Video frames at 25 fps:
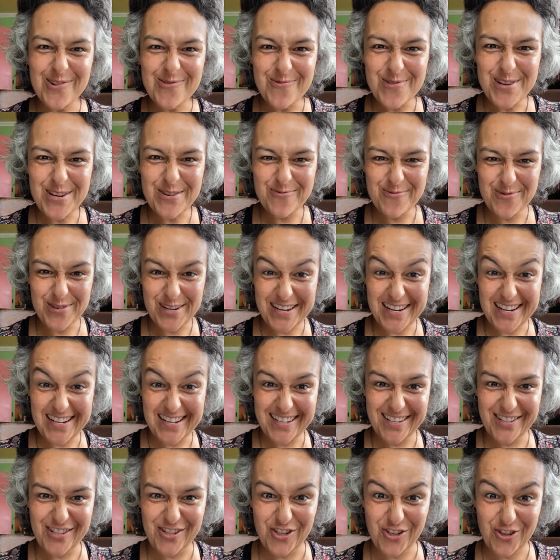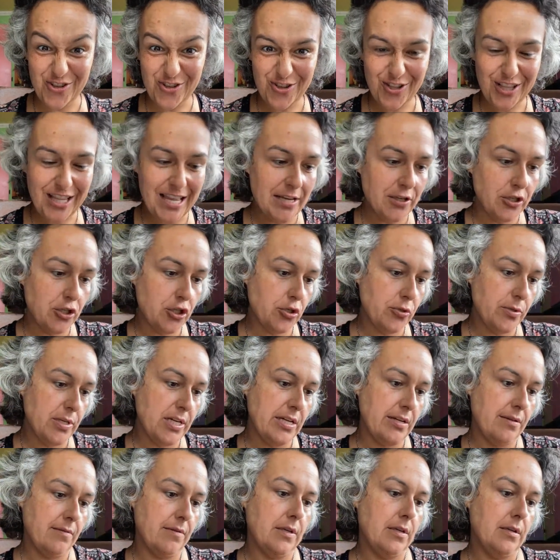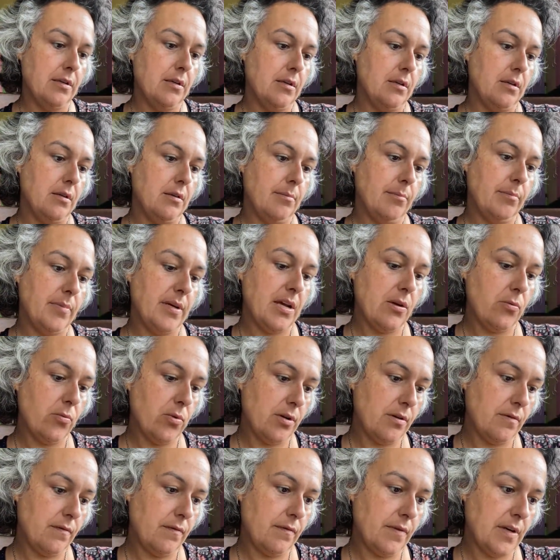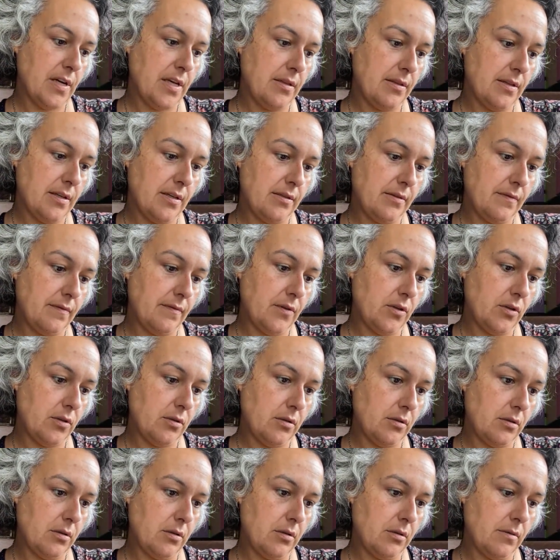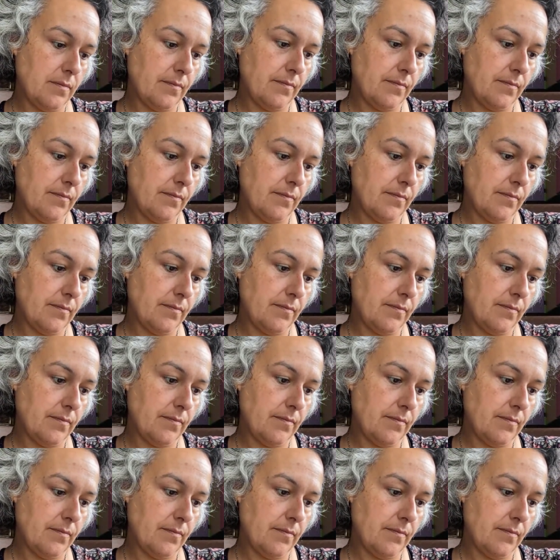we read a journal entry? But I want to find this first.